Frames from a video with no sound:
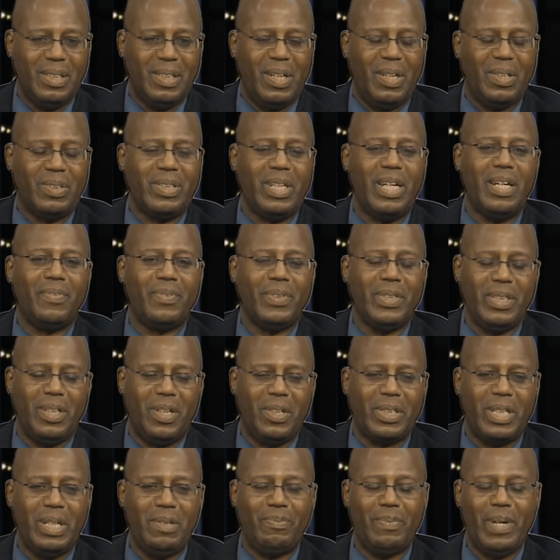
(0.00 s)
Oh, definitely.
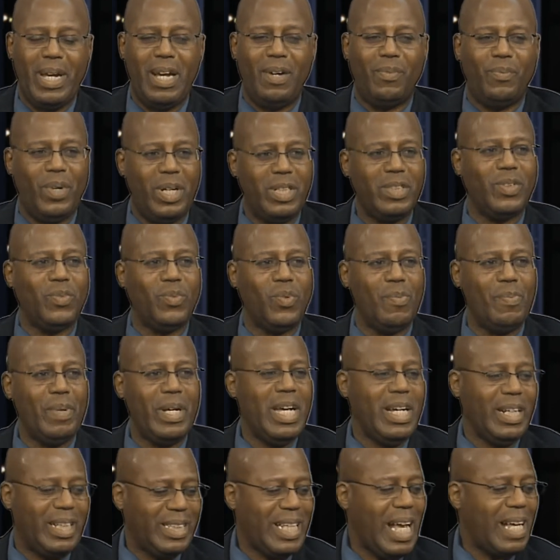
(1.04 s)
Okay, man, Wonder Woman.
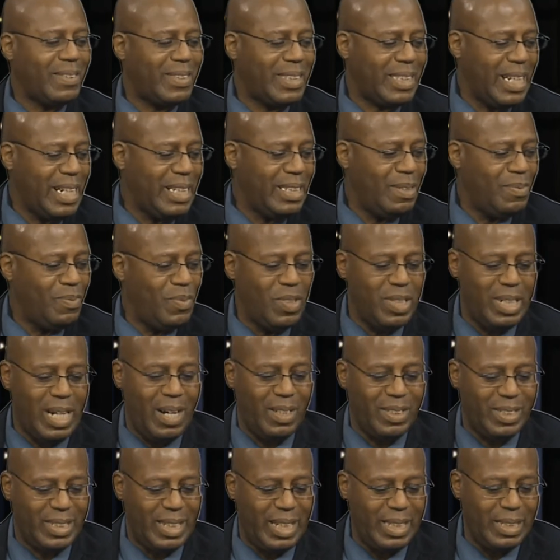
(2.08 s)
Because I've seen
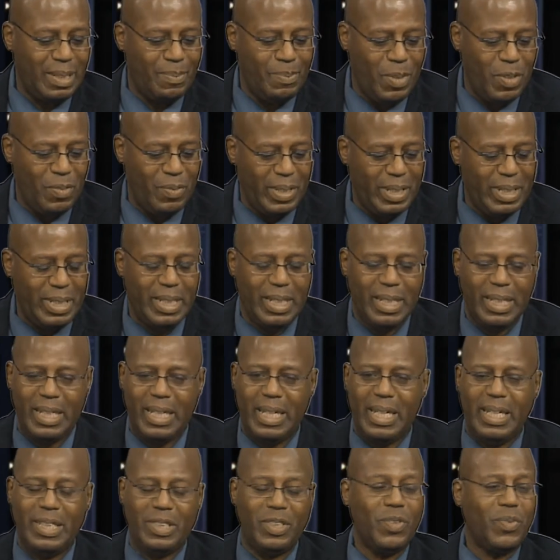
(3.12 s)
the movie.
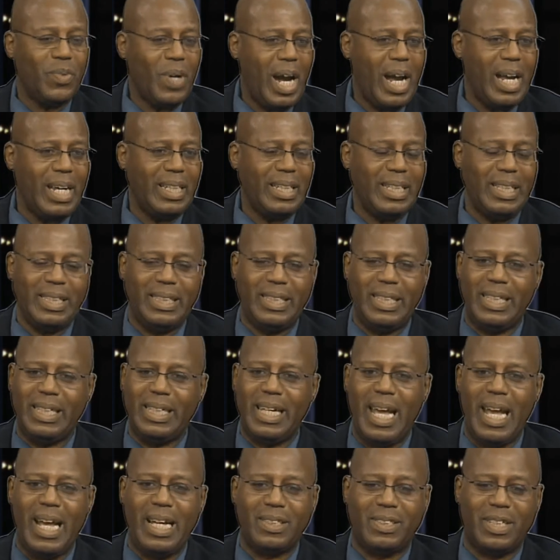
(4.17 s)
You're right. It
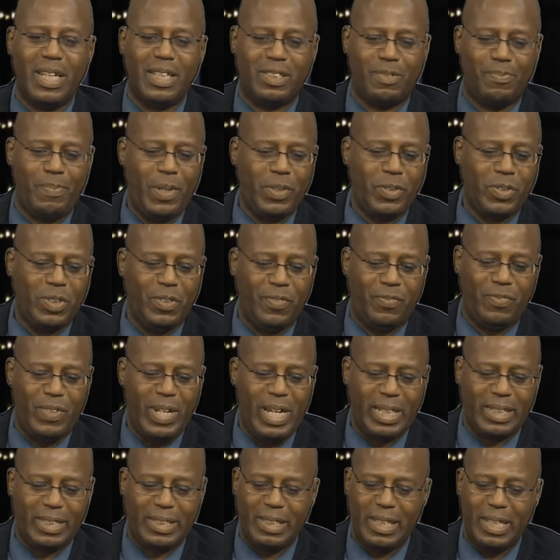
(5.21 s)
has that special
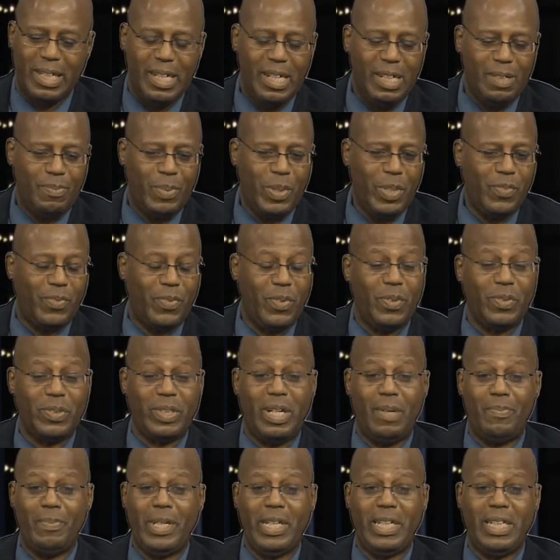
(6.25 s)
effects, beautiful.
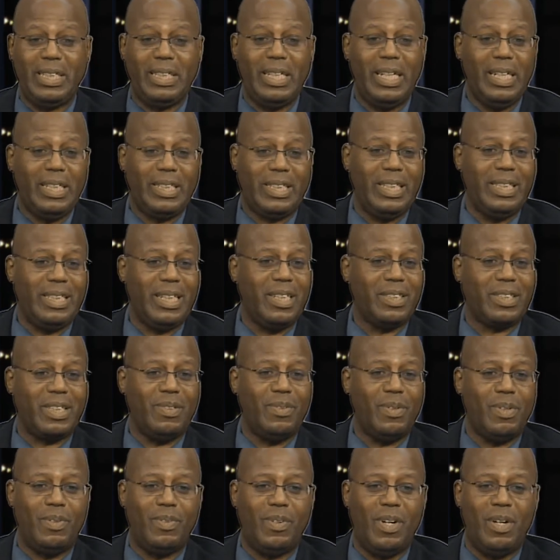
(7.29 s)
I mean, she does a
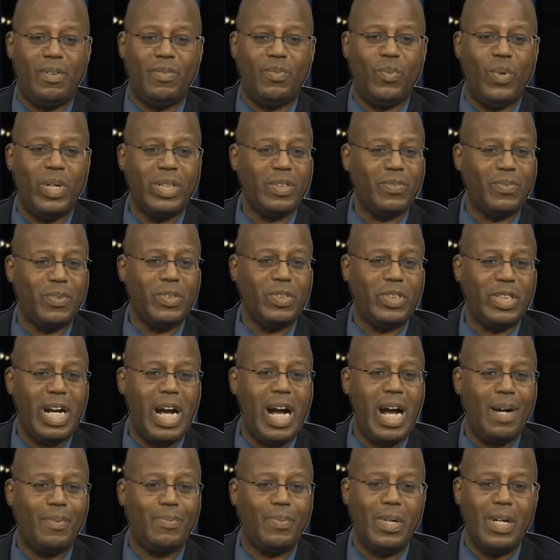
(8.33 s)
wonderful
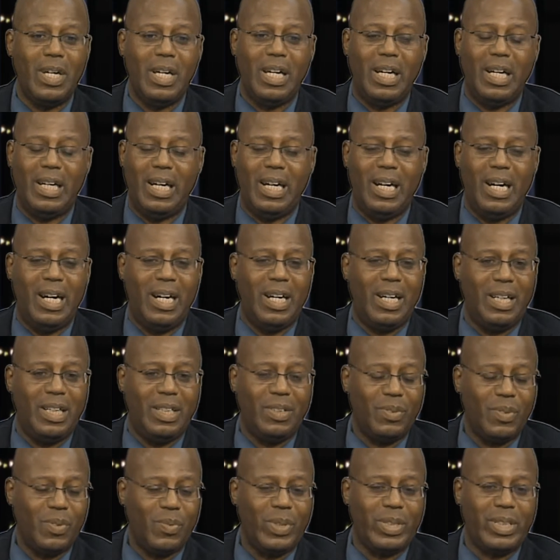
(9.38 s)
job
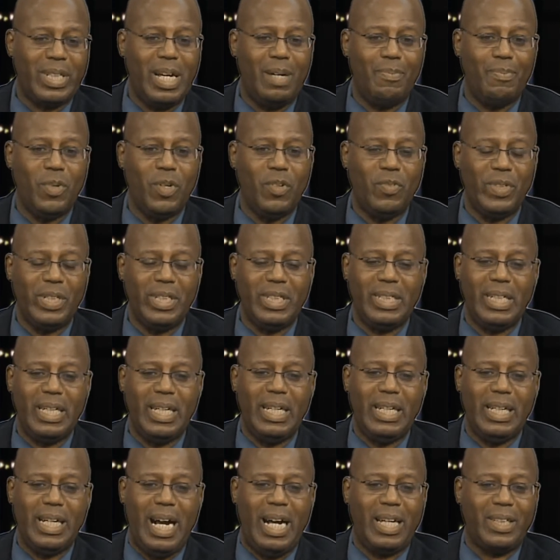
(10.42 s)
with that movie.
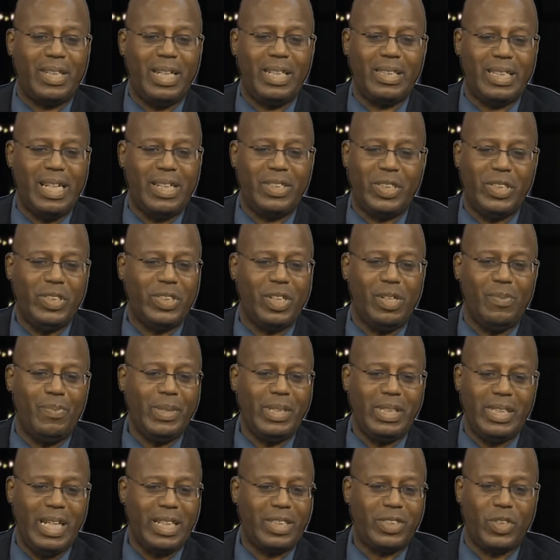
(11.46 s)
I think that she's going to
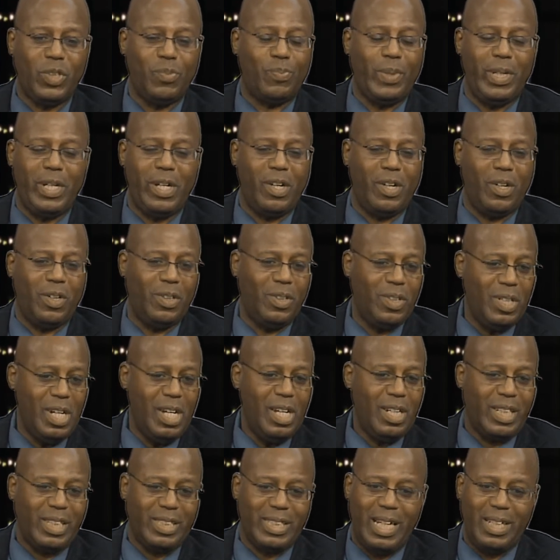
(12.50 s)
be the next superhero
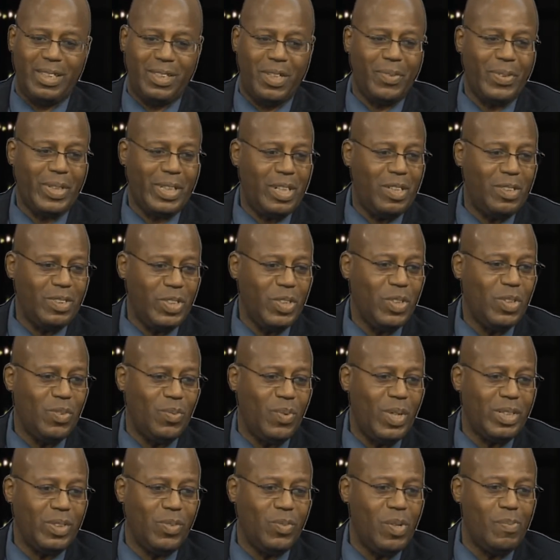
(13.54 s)
because I know they're going to do a
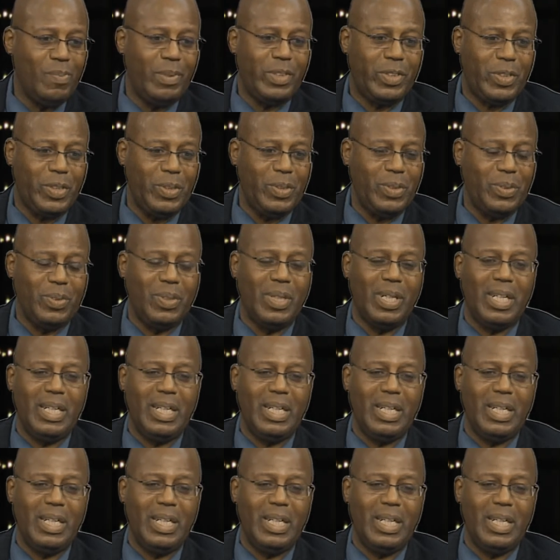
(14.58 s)
Wonder Woman 2.